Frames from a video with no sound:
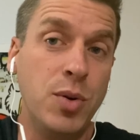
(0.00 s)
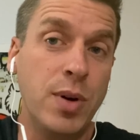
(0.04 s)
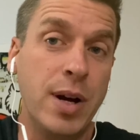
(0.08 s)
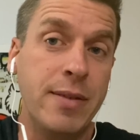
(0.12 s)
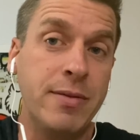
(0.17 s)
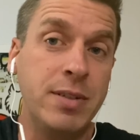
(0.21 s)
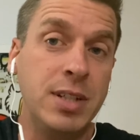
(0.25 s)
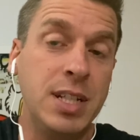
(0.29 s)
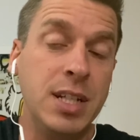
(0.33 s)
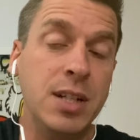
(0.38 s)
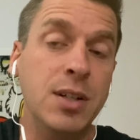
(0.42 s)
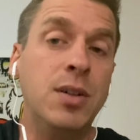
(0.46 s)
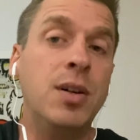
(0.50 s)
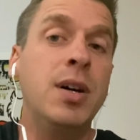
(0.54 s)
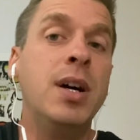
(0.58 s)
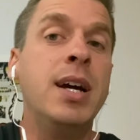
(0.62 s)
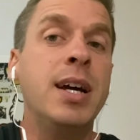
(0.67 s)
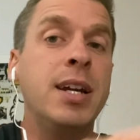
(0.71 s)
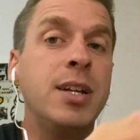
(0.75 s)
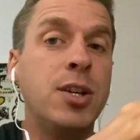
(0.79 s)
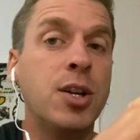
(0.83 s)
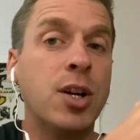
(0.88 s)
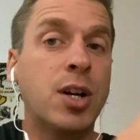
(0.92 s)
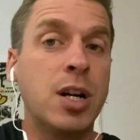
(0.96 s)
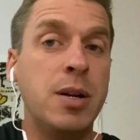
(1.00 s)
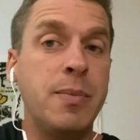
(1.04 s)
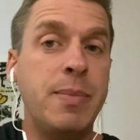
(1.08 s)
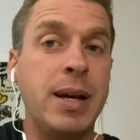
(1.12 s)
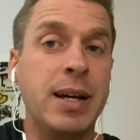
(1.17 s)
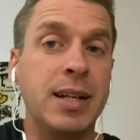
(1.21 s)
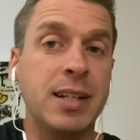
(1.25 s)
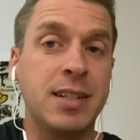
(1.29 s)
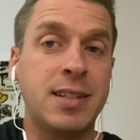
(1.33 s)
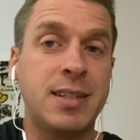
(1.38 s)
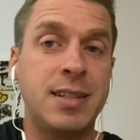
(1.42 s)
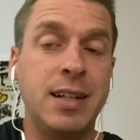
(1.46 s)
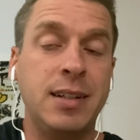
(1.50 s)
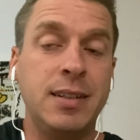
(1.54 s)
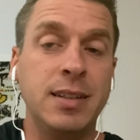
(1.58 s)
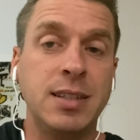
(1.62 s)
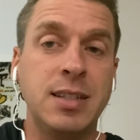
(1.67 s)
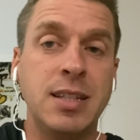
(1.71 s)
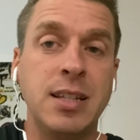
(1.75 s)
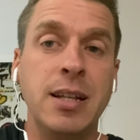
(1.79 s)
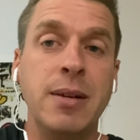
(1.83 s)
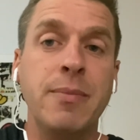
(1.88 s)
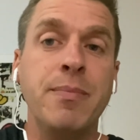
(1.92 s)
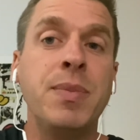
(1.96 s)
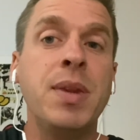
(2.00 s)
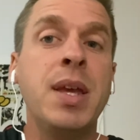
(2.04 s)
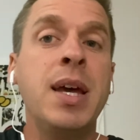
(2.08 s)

have a deal. You're going to be able to sell it to them.